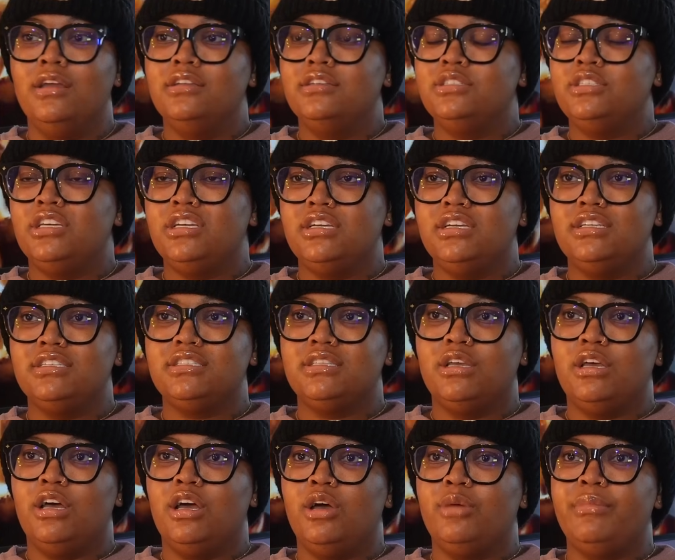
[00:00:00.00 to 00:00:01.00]
just
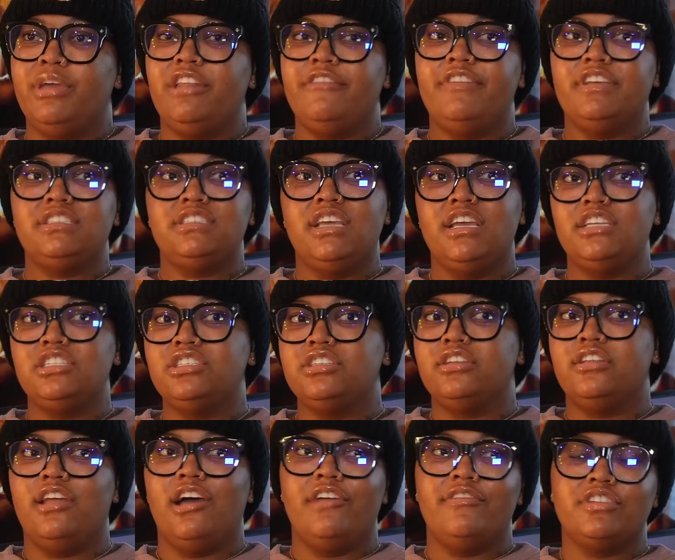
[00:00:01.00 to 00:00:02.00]
manifestation, the
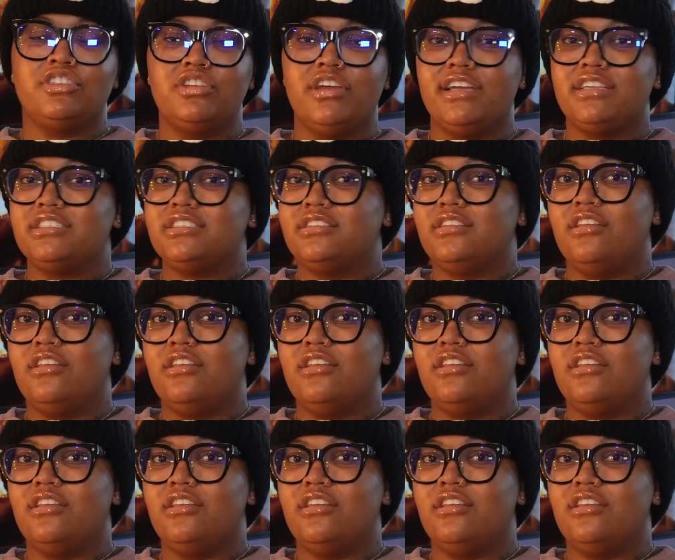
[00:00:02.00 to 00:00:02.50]
law of attraction,